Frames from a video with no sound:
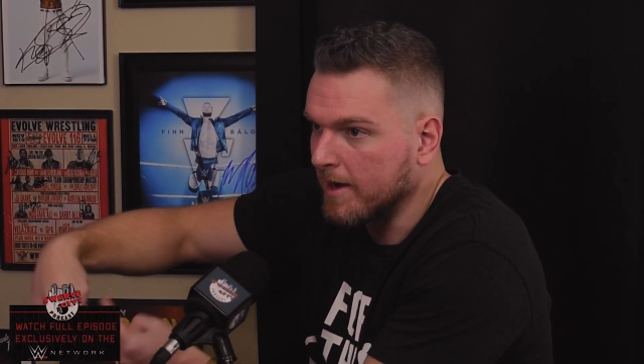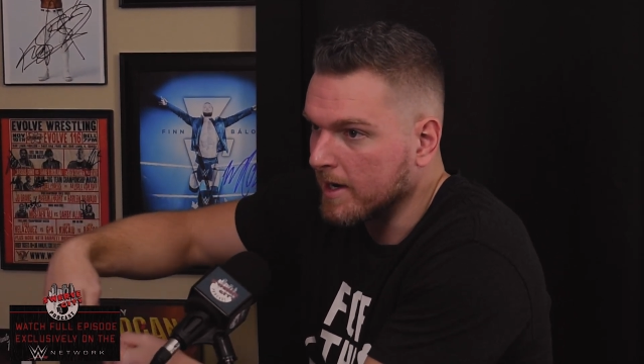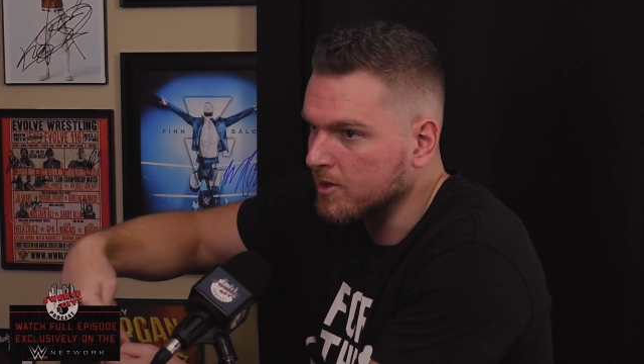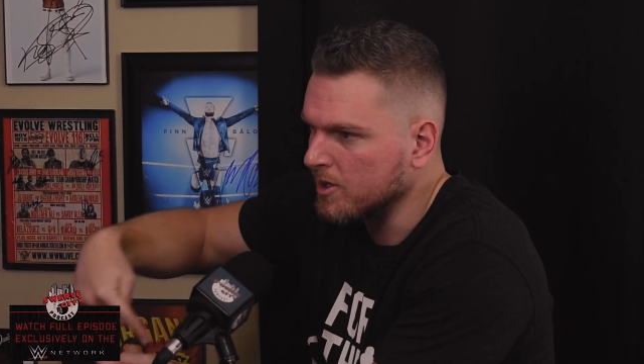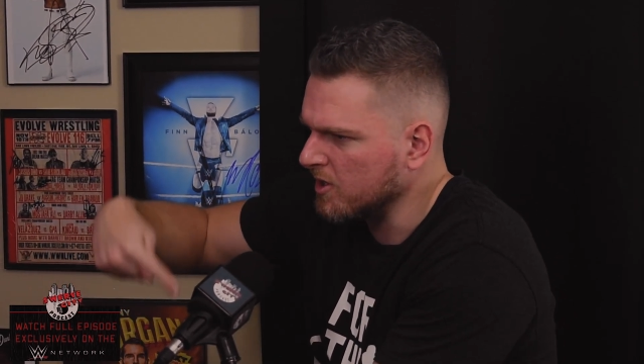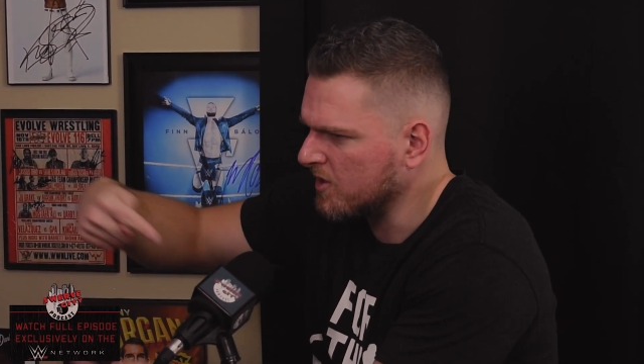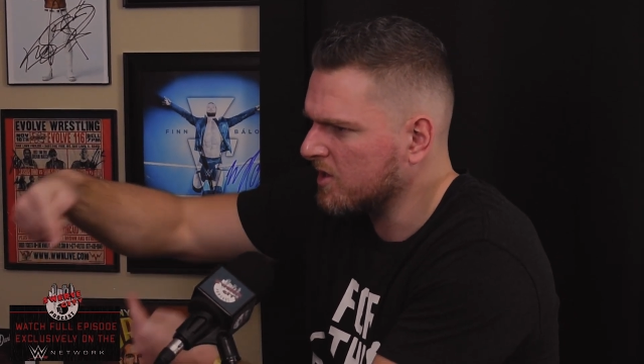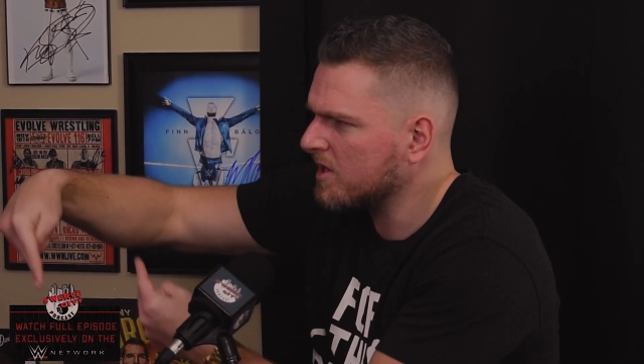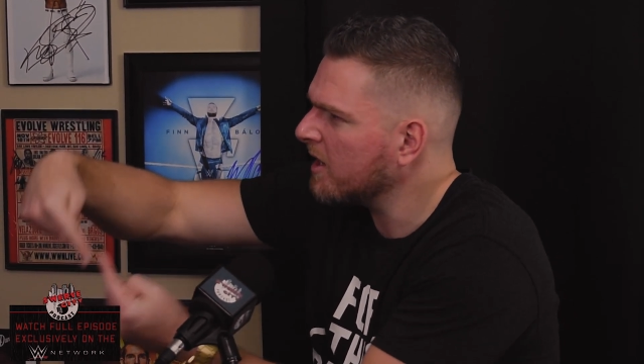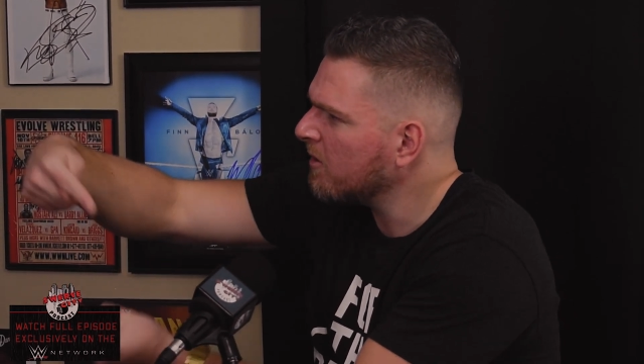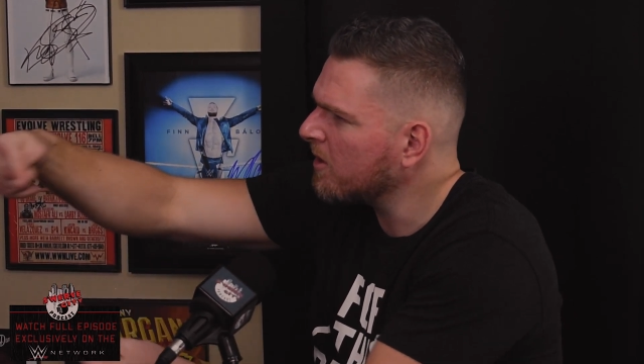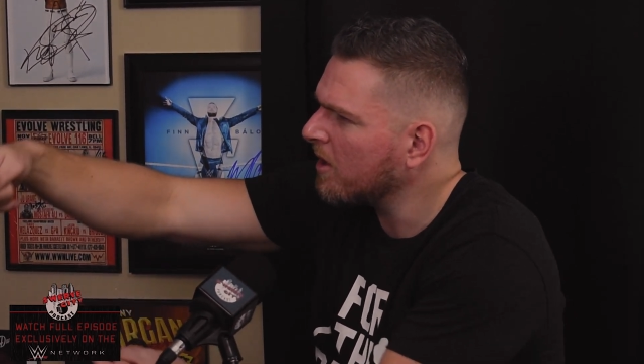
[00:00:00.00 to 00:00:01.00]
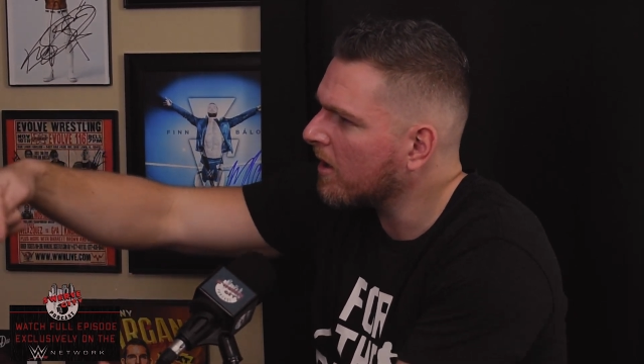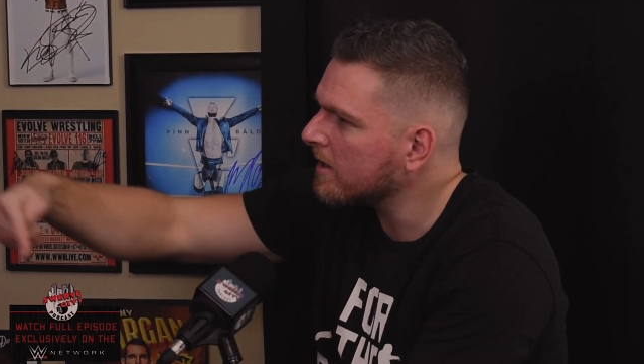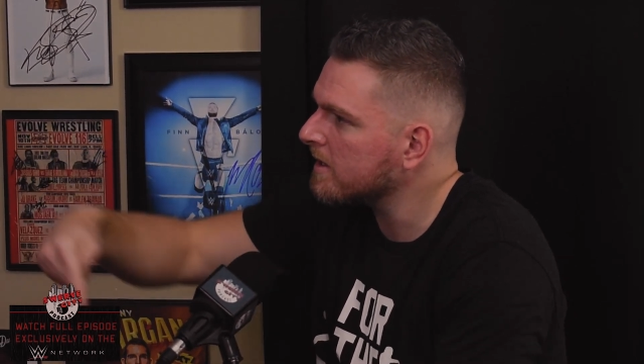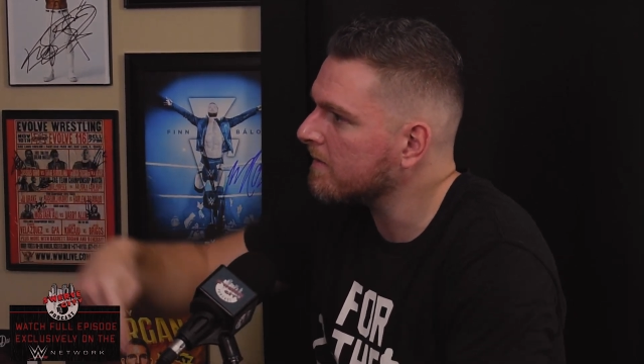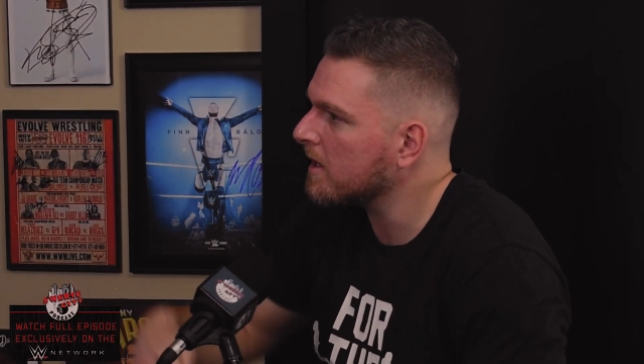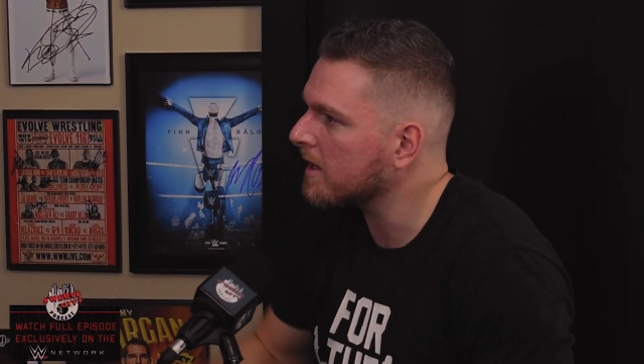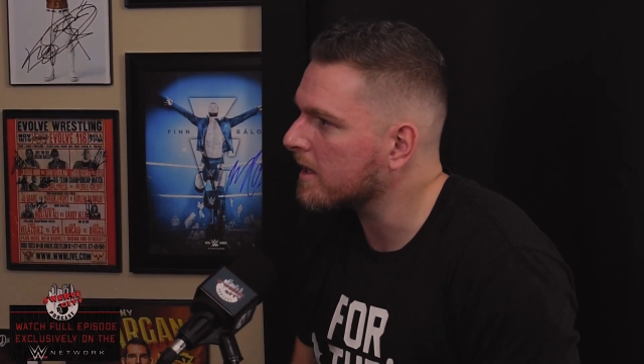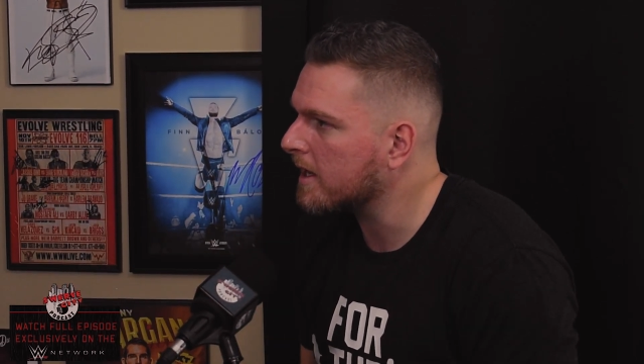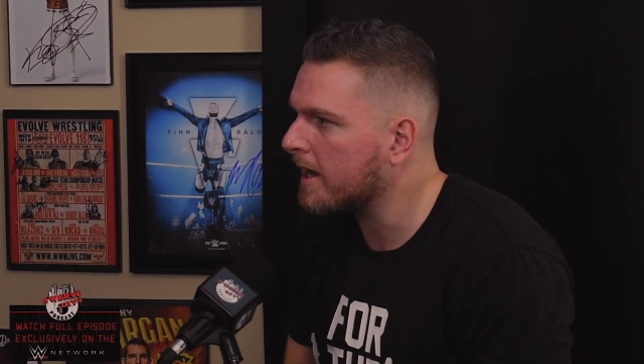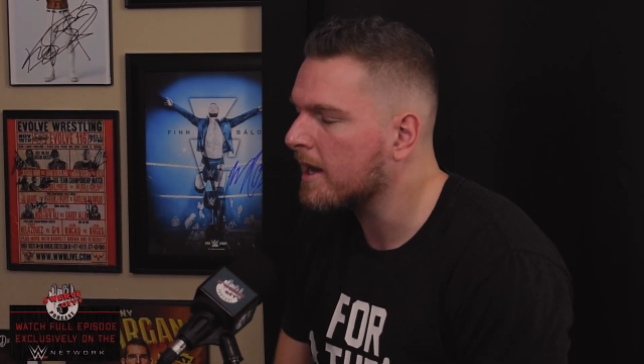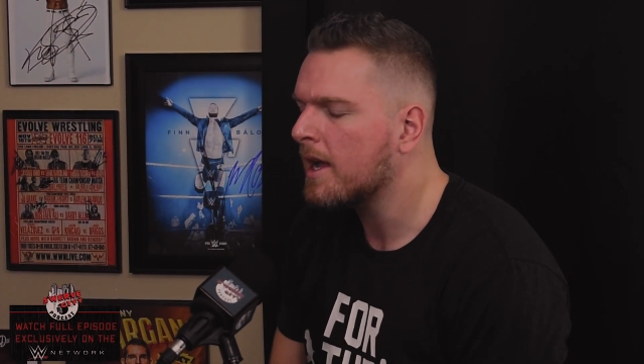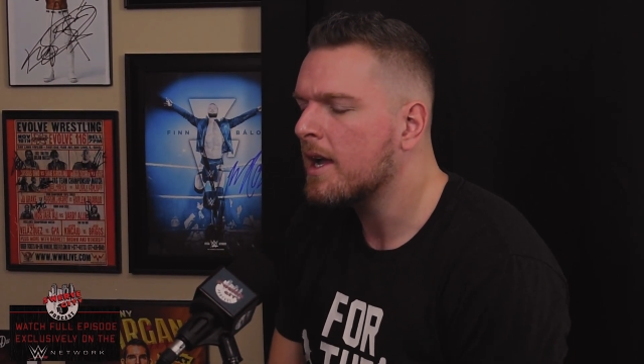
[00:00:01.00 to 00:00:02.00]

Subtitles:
actually. Gotcha. Just steal yards, everything like that.